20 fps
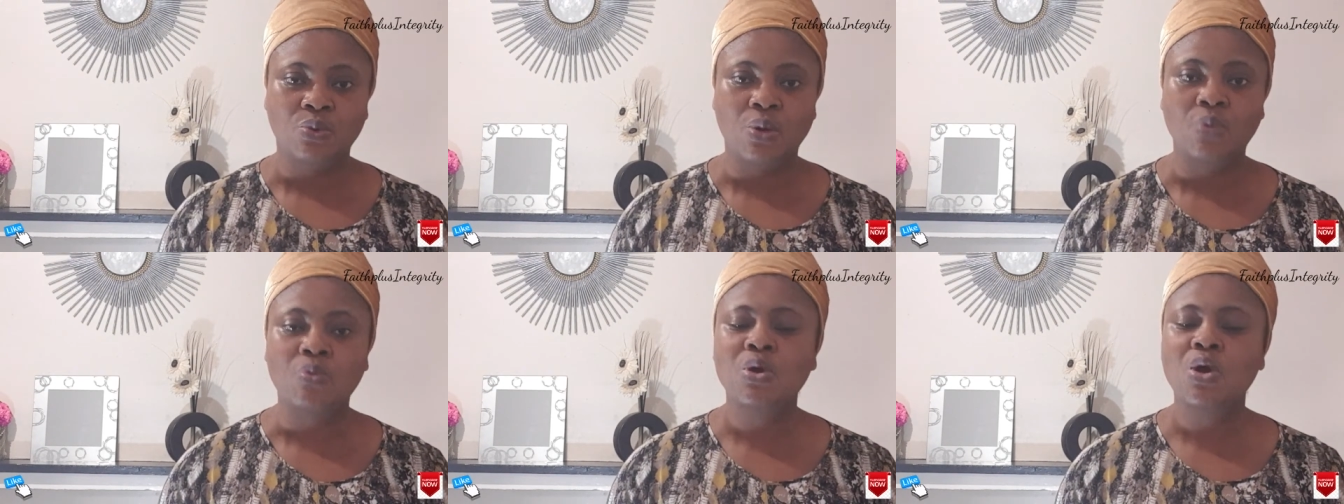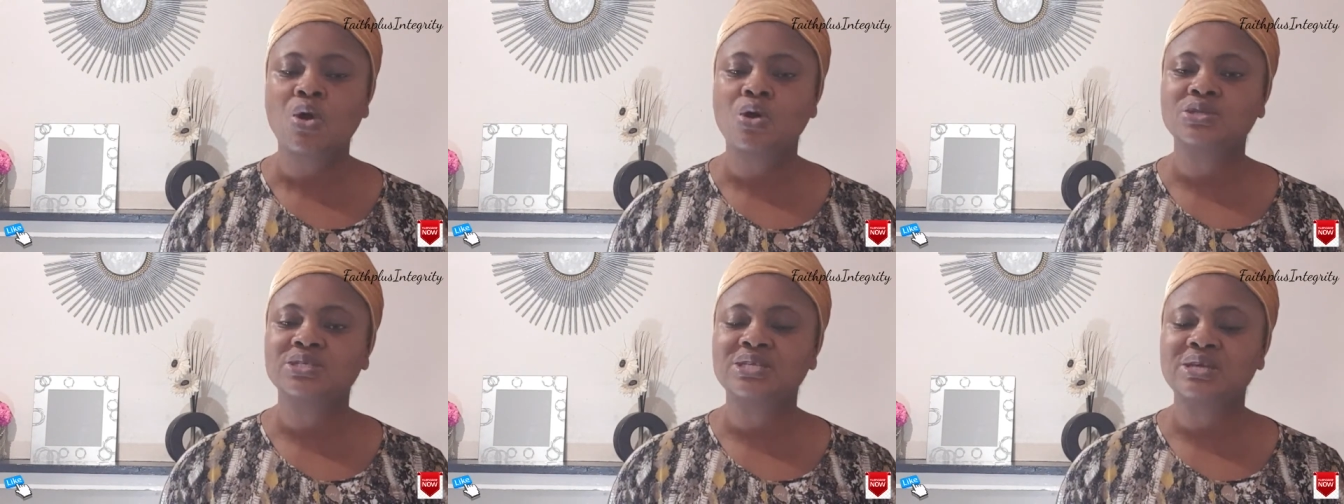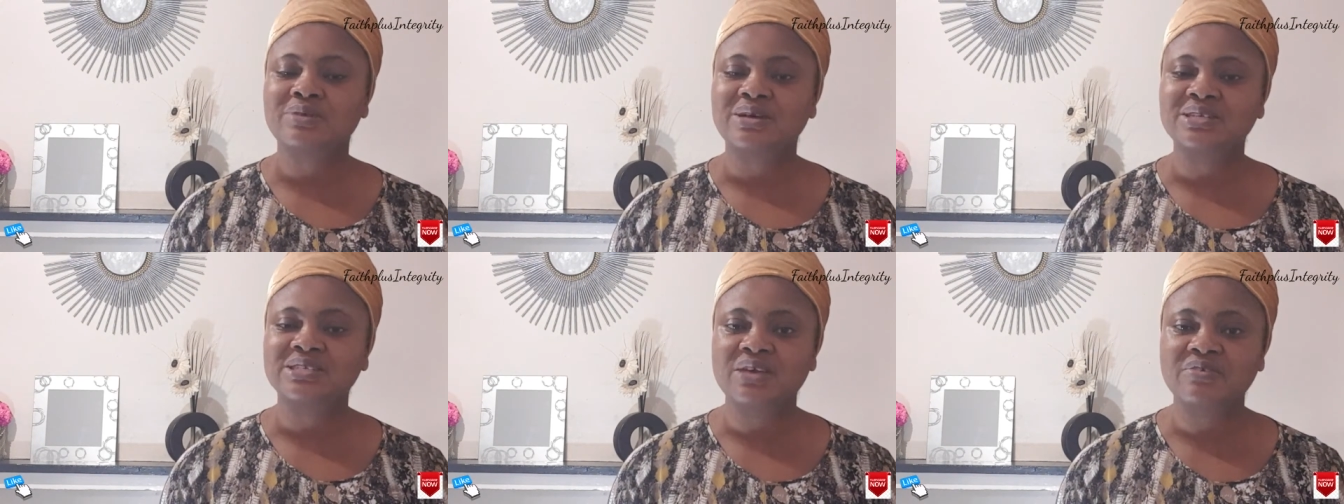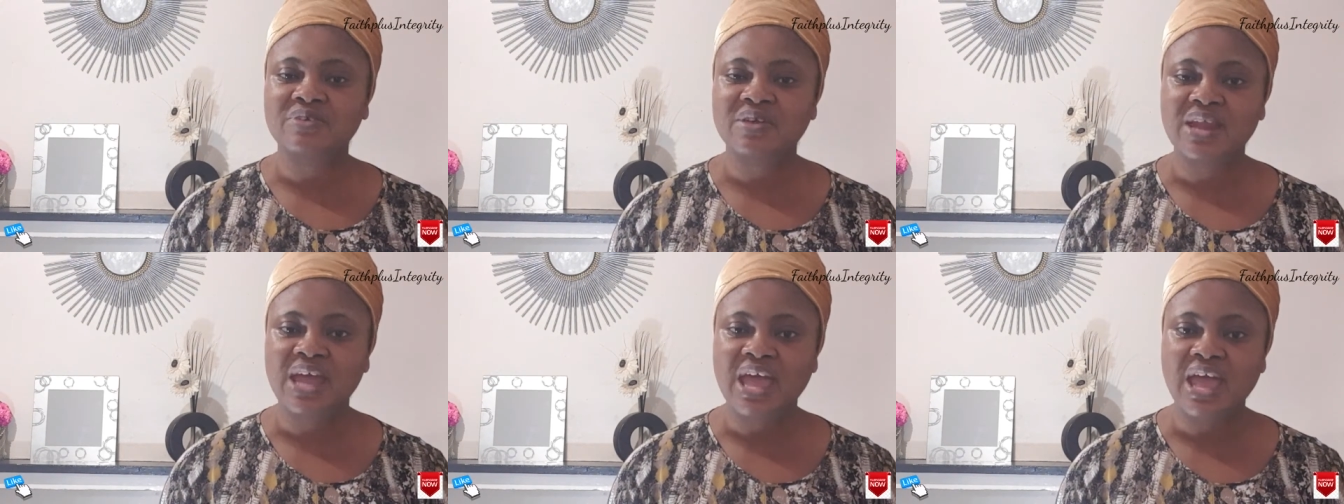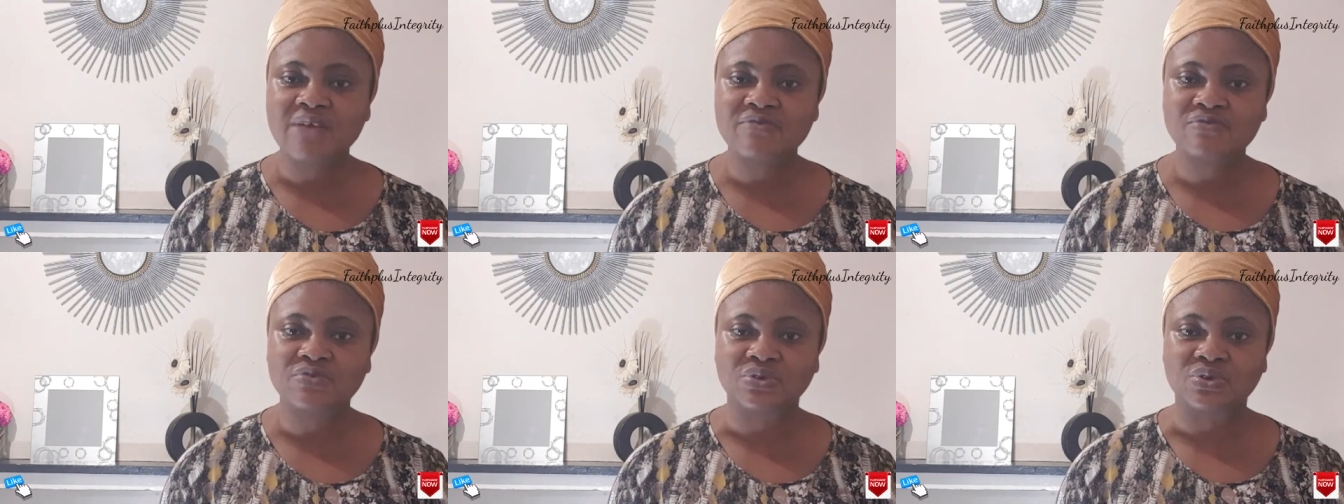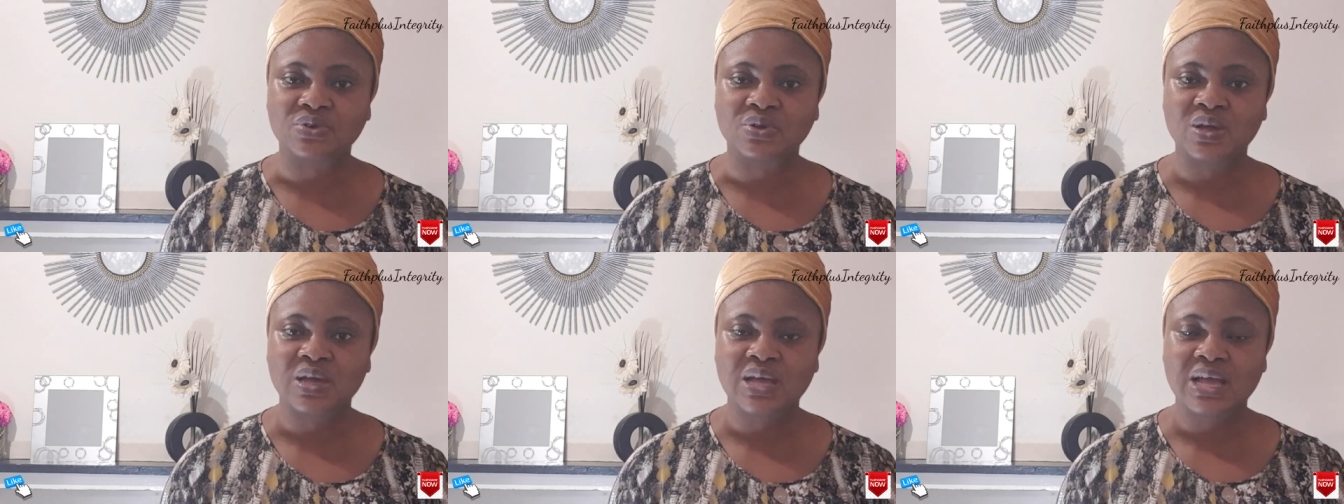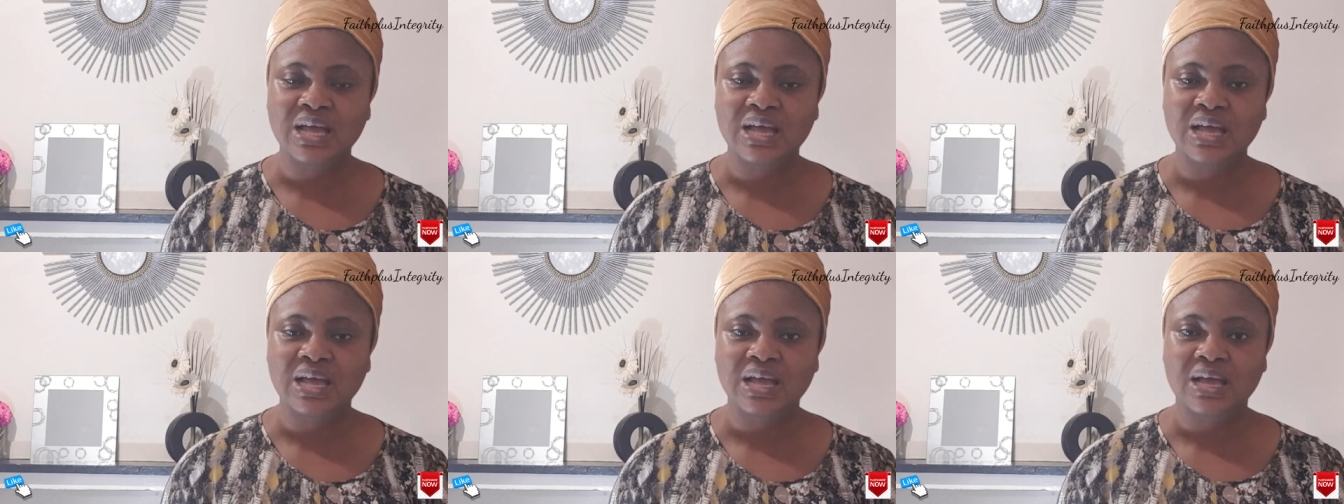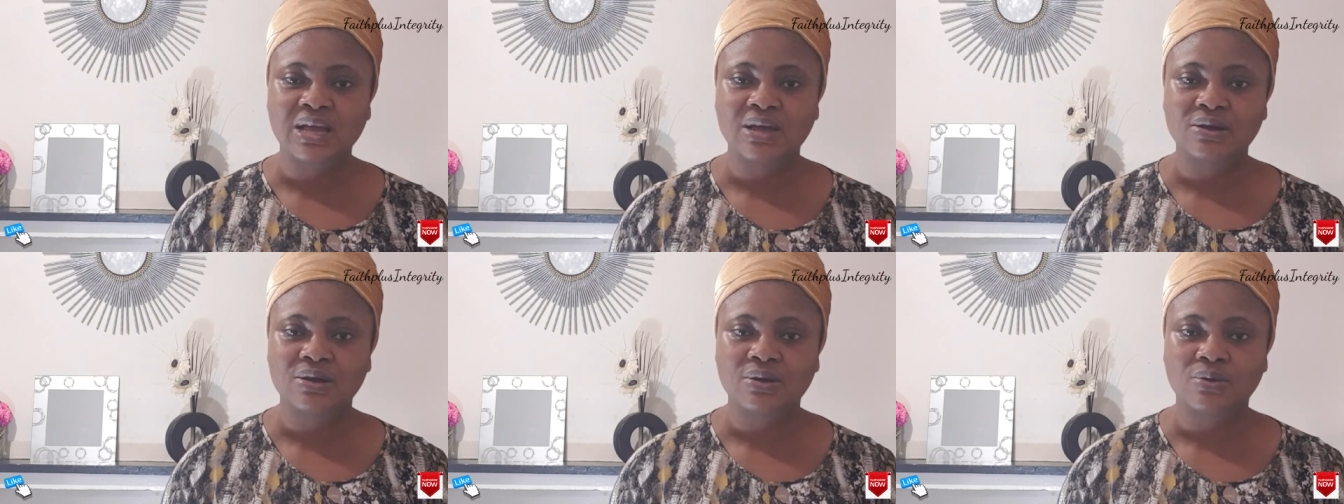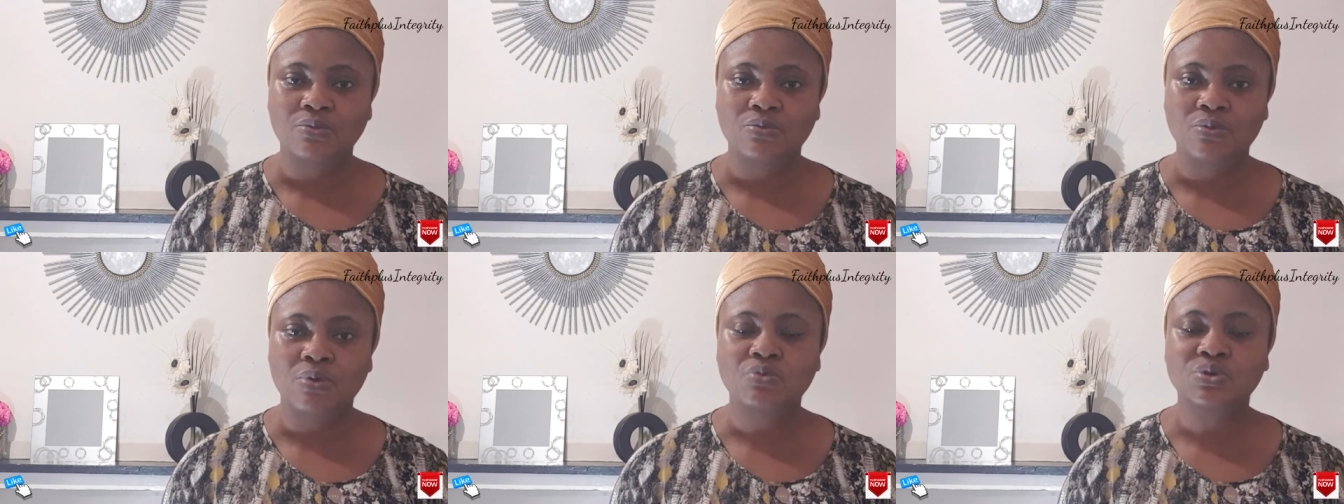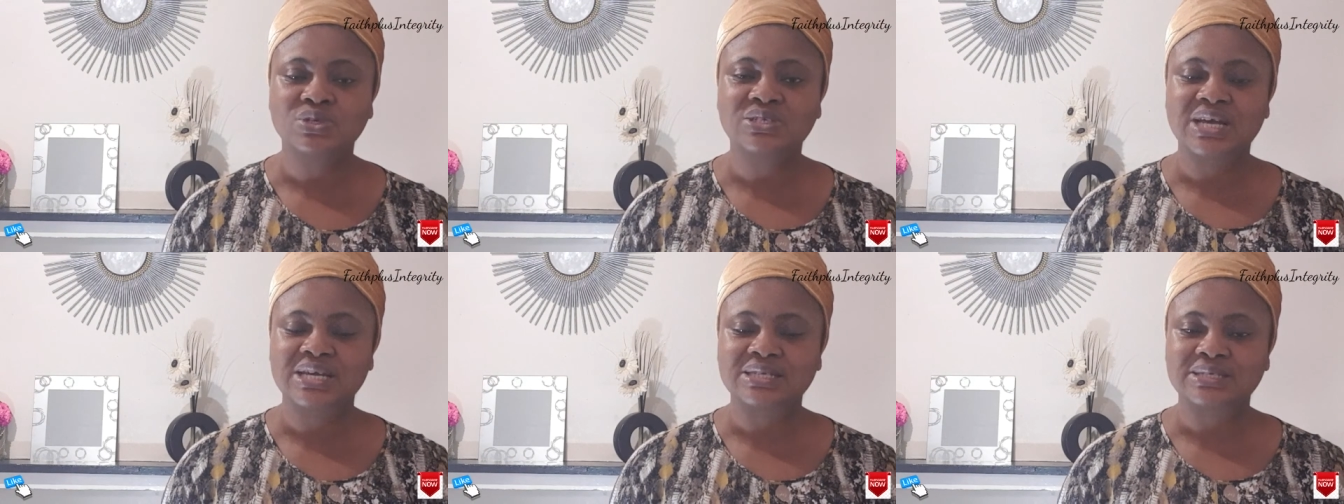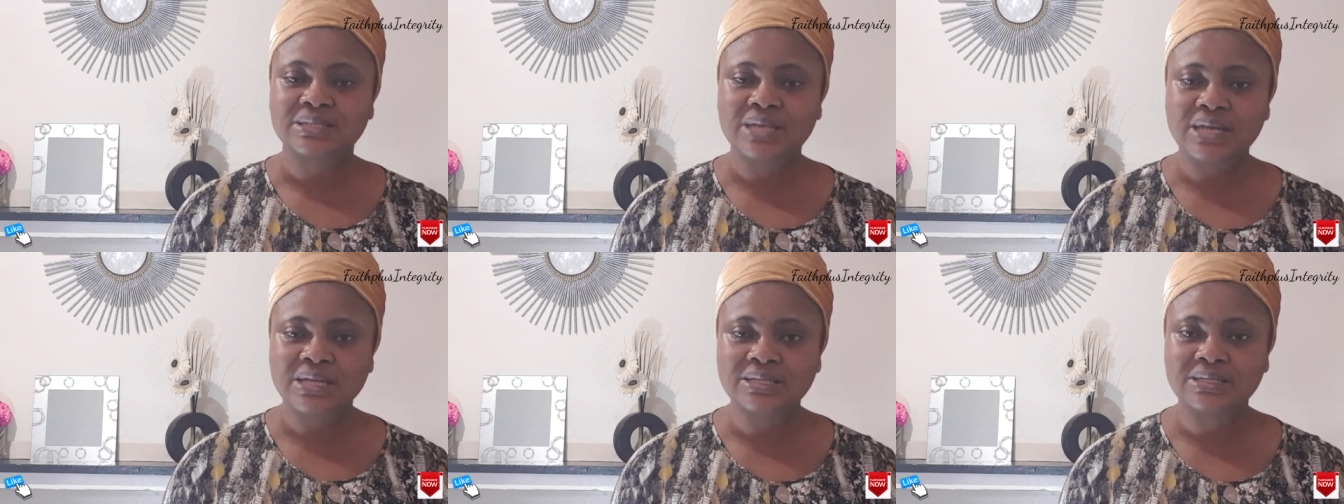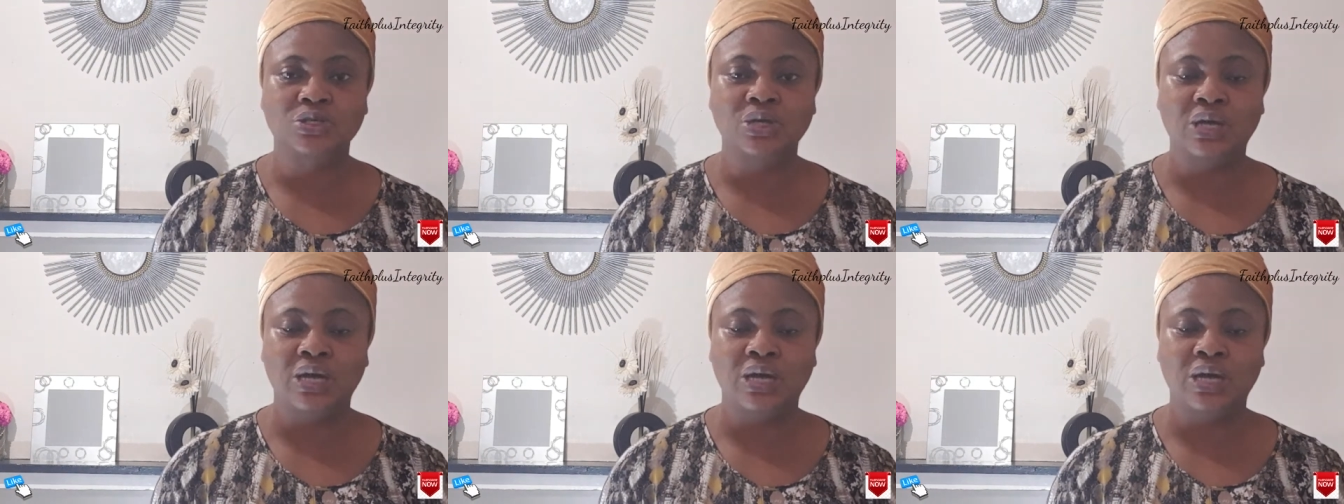When we all see ourselves in heaven, when we shall see